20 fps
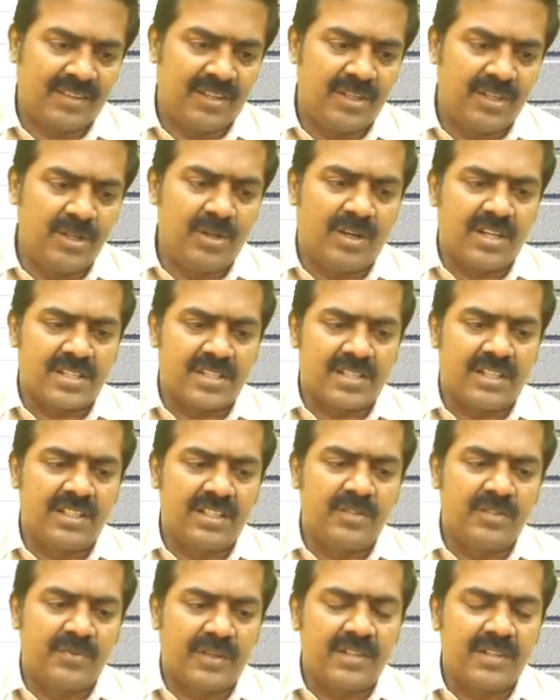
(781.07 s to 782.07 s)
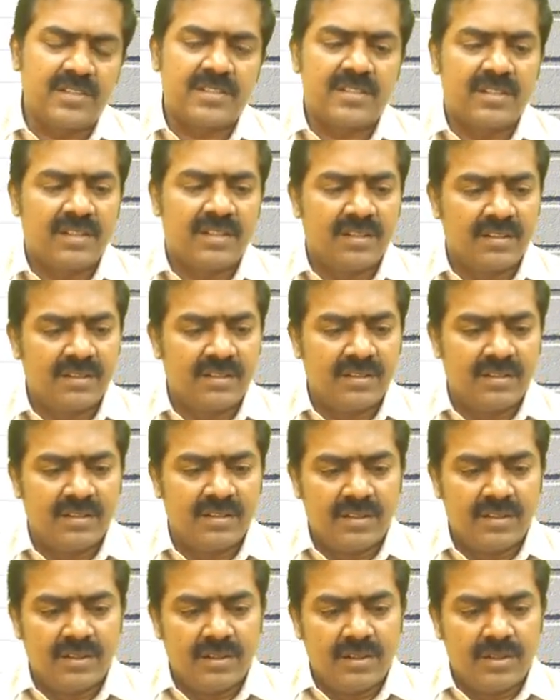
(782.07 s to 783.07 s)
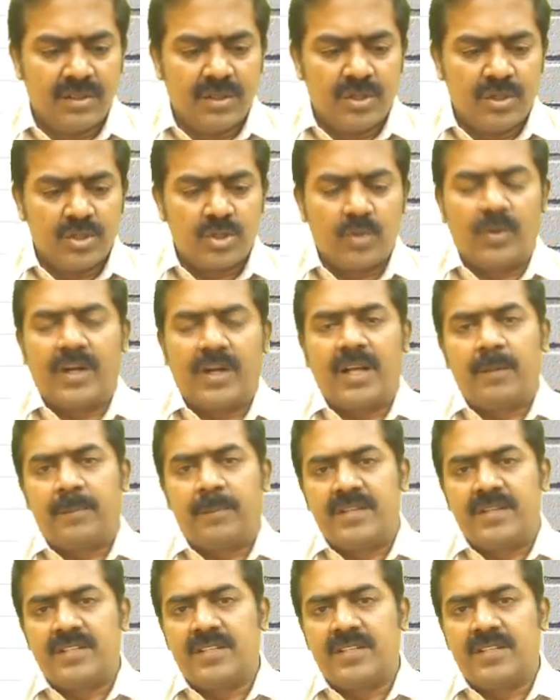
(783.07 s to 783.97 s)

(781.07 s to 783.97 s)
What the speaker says: Do you understand the difference? So what happens